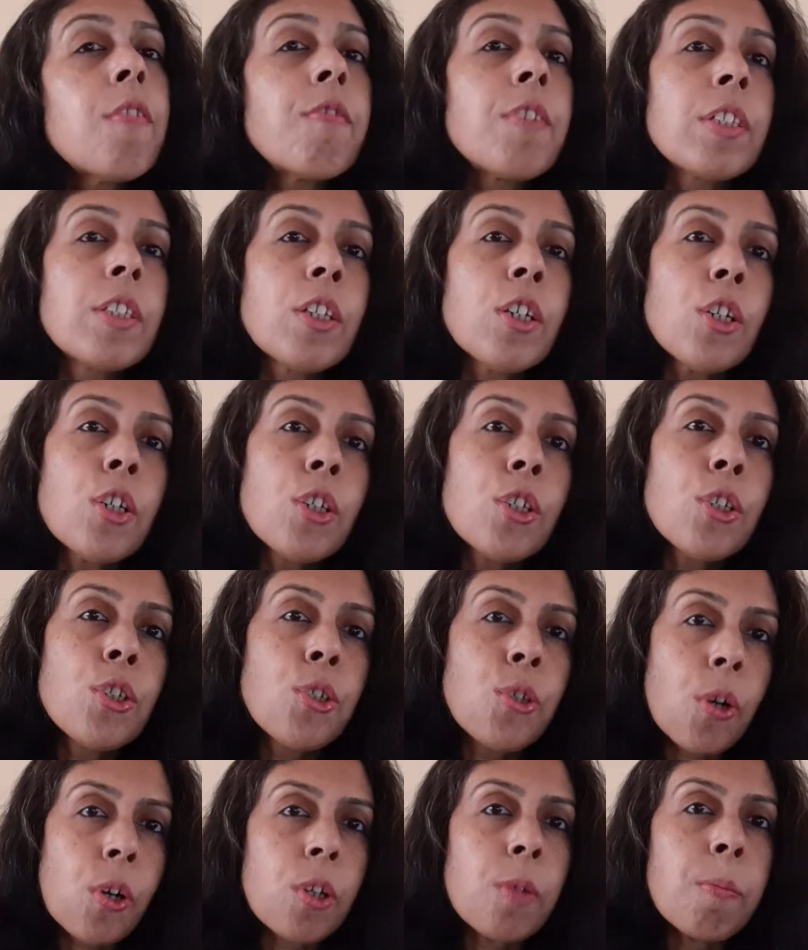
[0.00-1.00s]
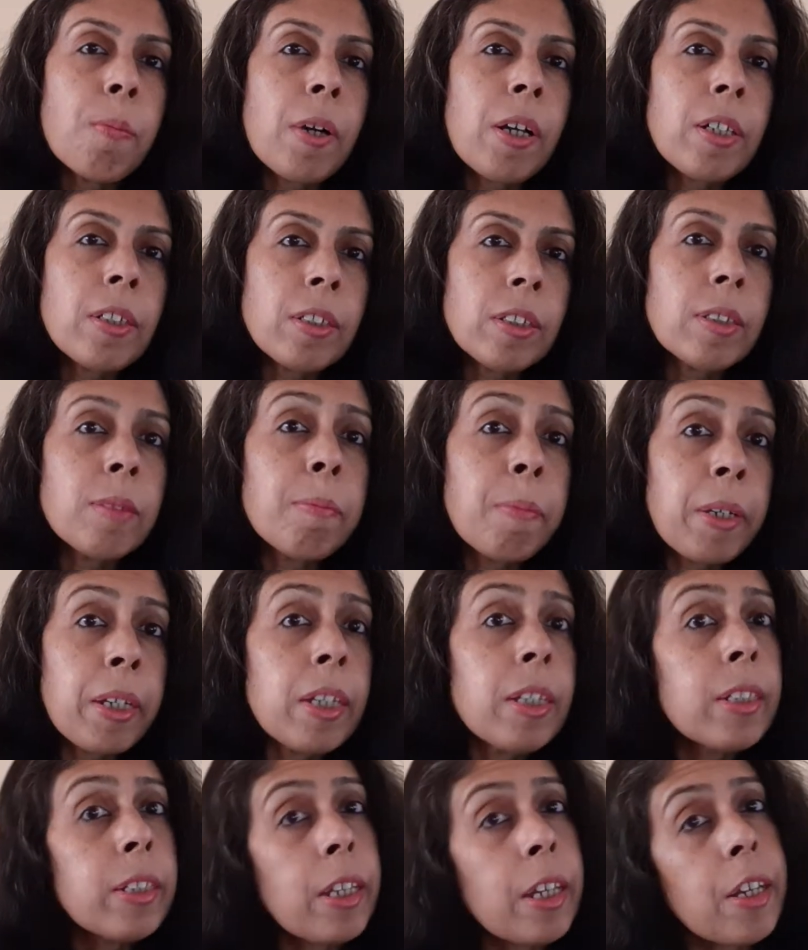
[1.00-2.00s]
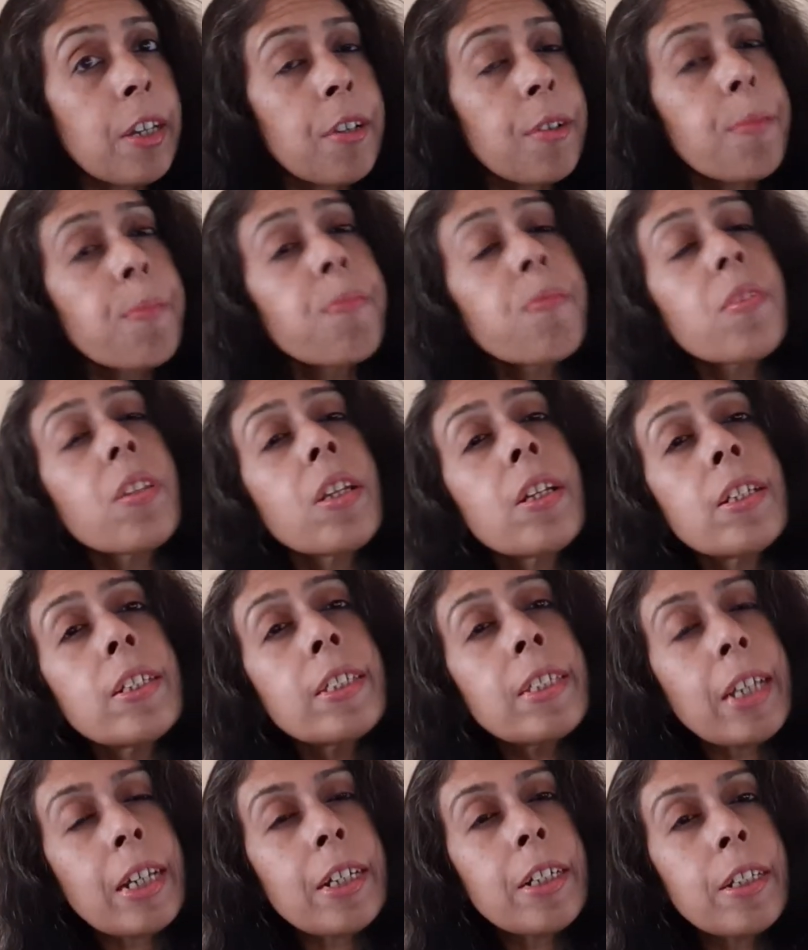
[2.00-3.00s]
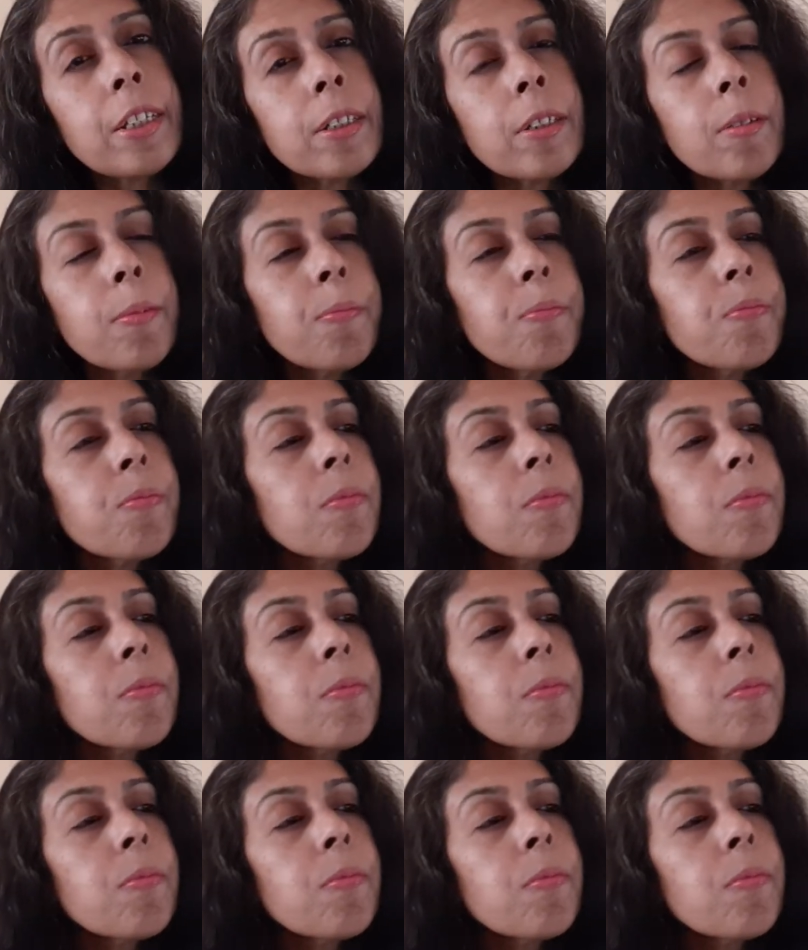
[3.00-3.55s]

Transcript: with Donbas being their center,